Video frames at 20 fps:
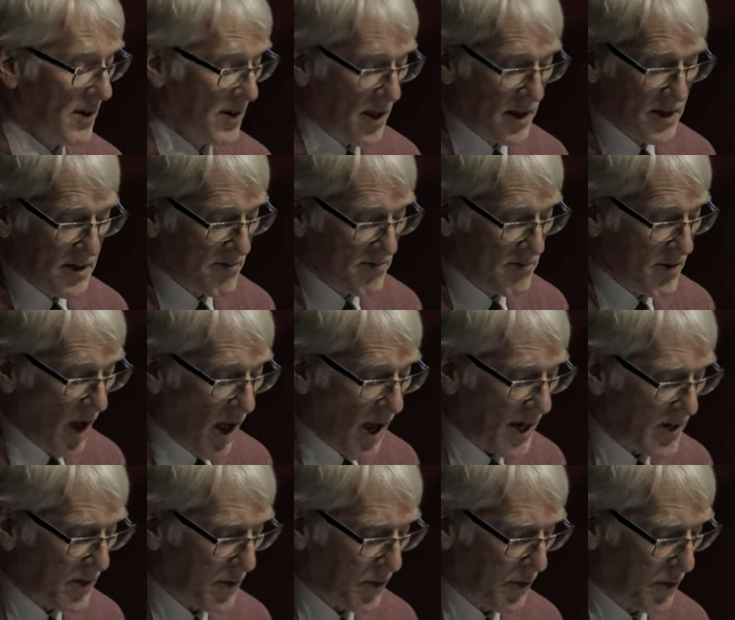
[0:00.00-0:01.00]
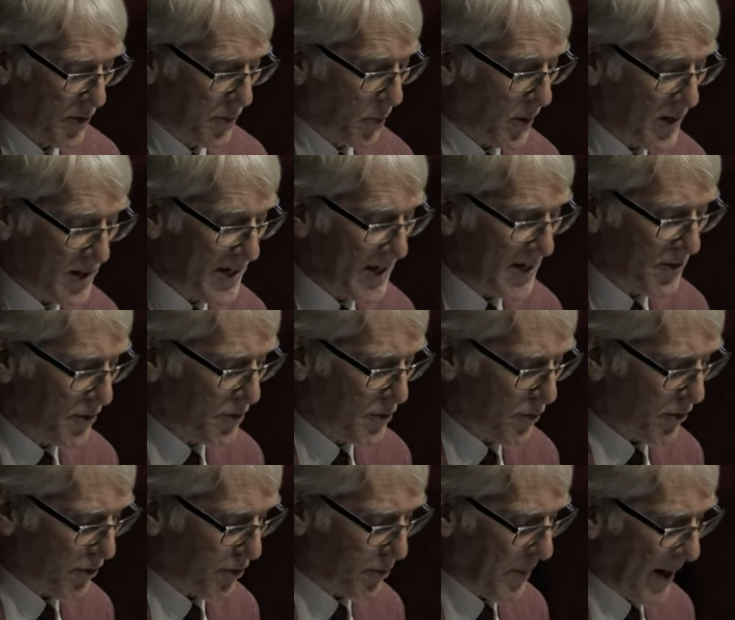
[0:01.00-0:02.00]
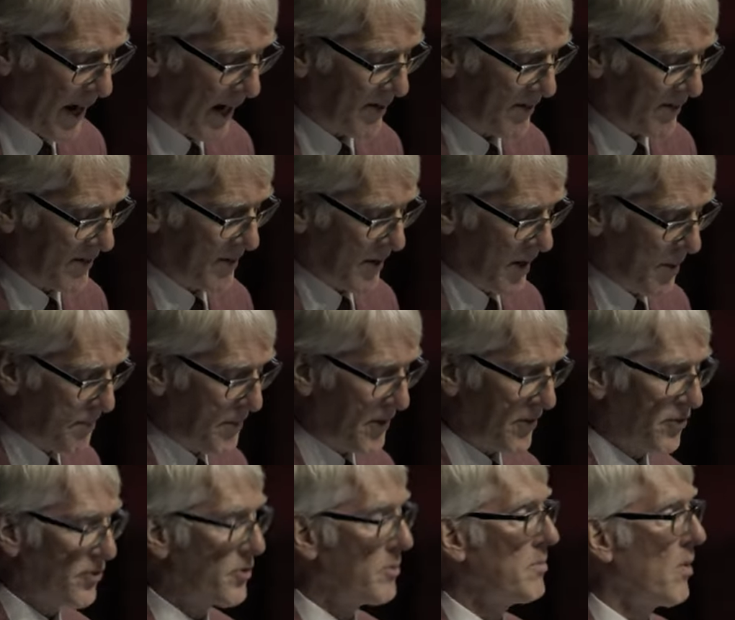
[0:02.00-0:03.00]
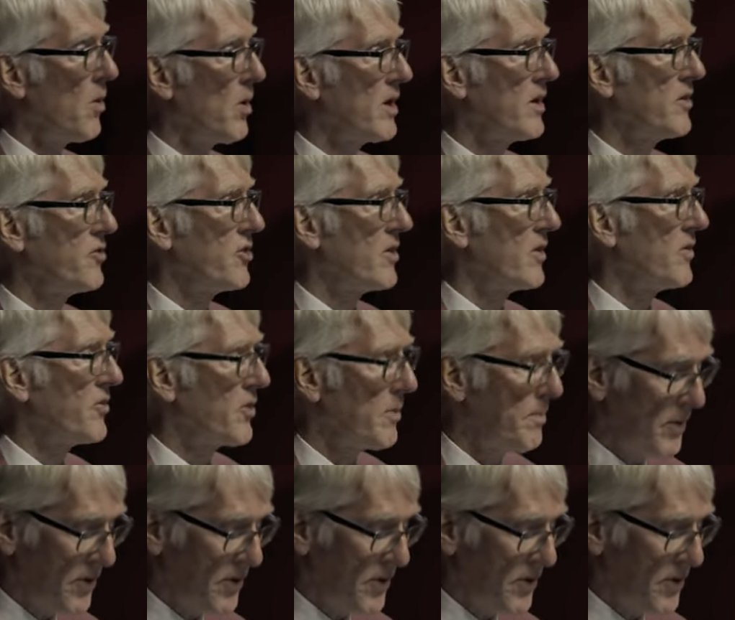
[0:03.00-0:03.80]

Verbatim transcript: And ninth, we need to respect epistemologies,